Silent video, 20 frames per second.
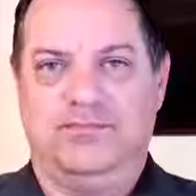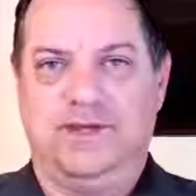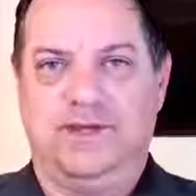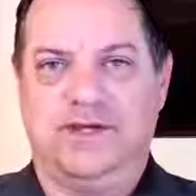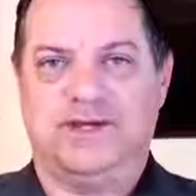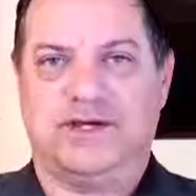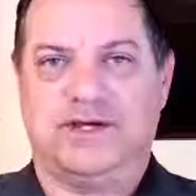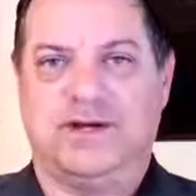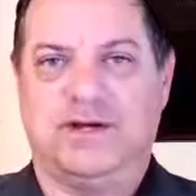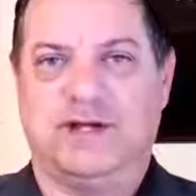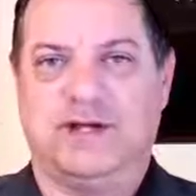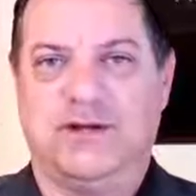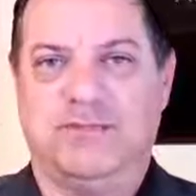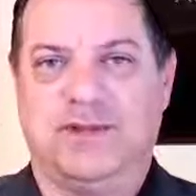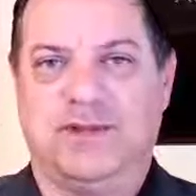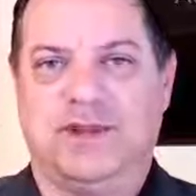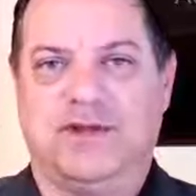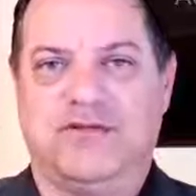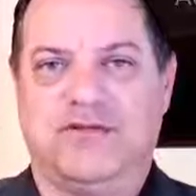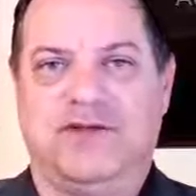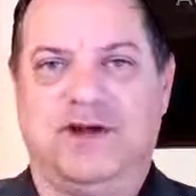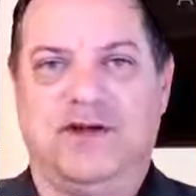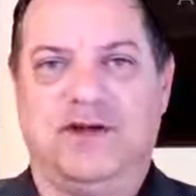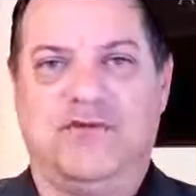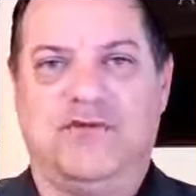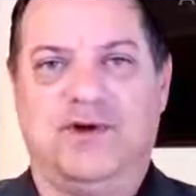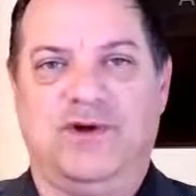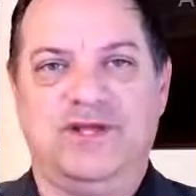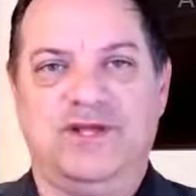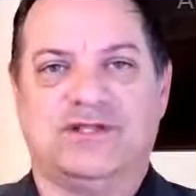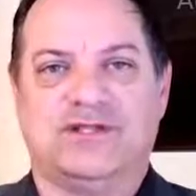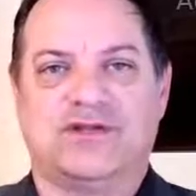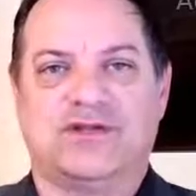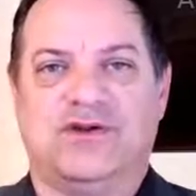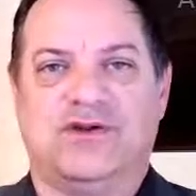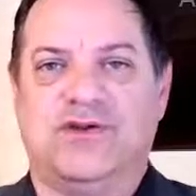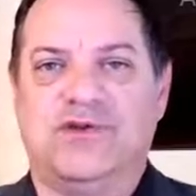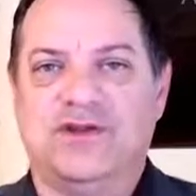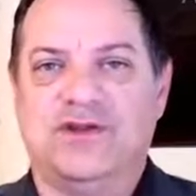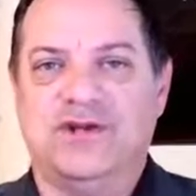been talking about the 5 ways.
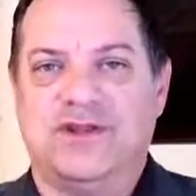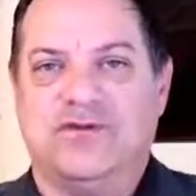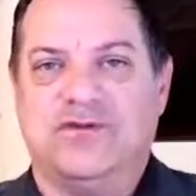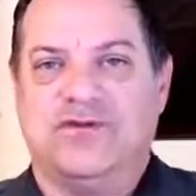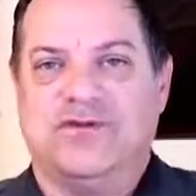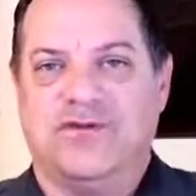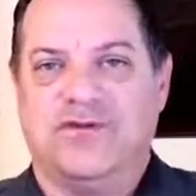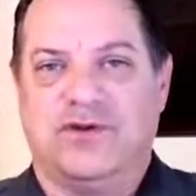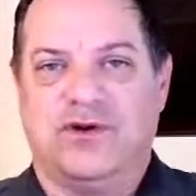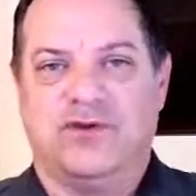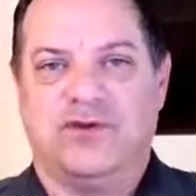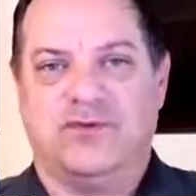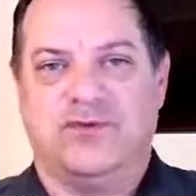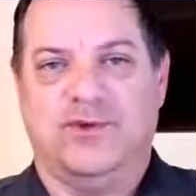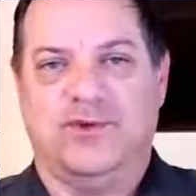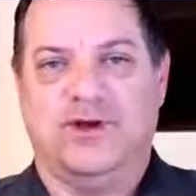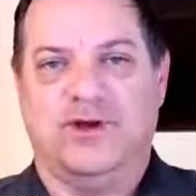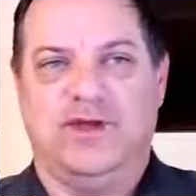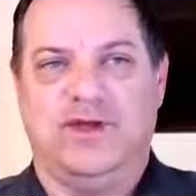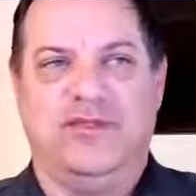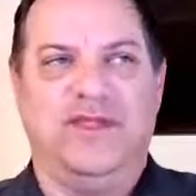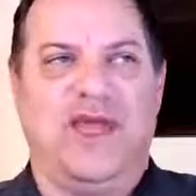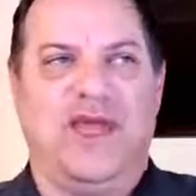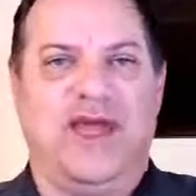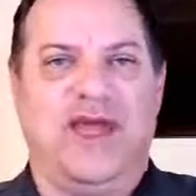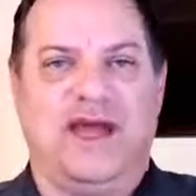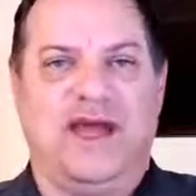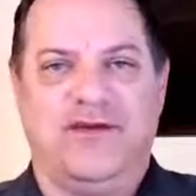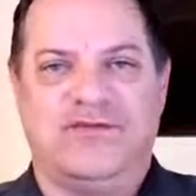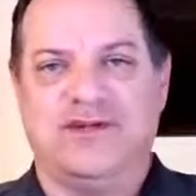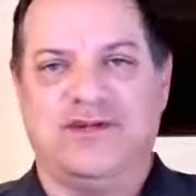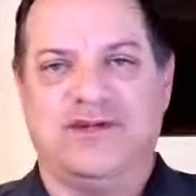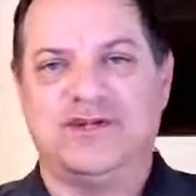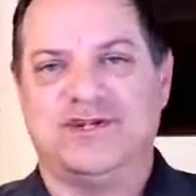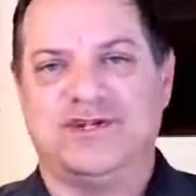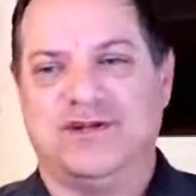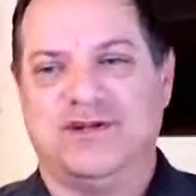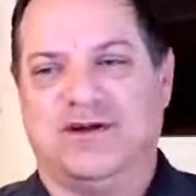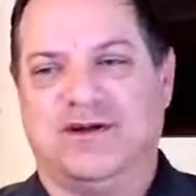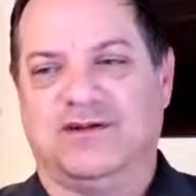Let's go into the 4th one, the
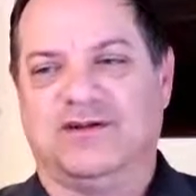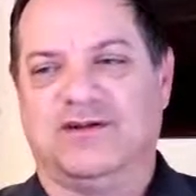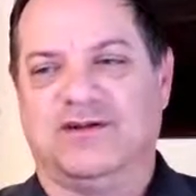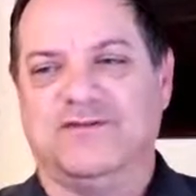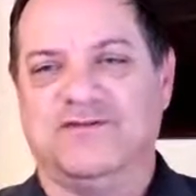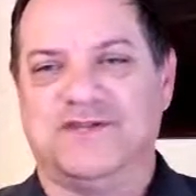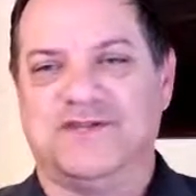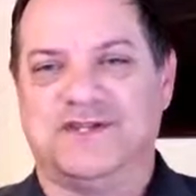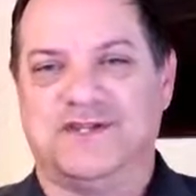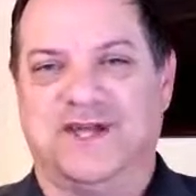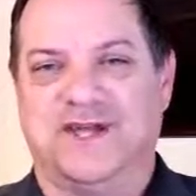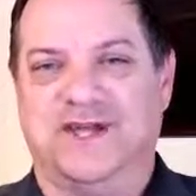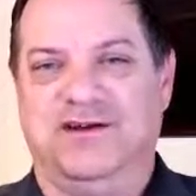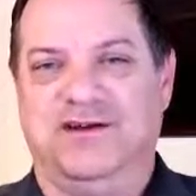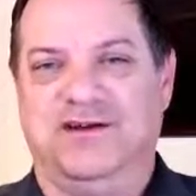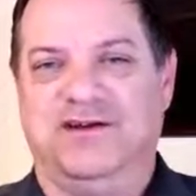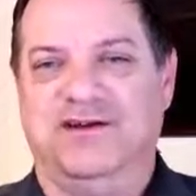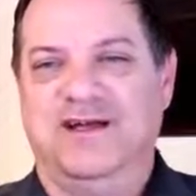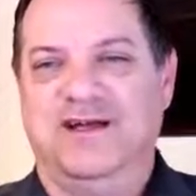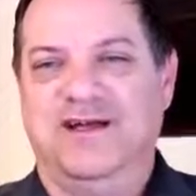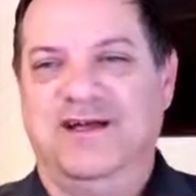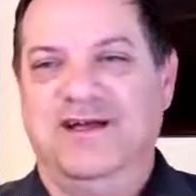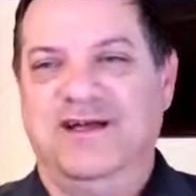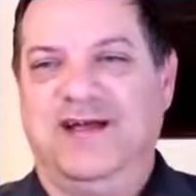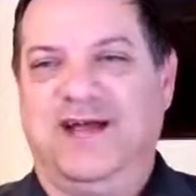average dollar of sale.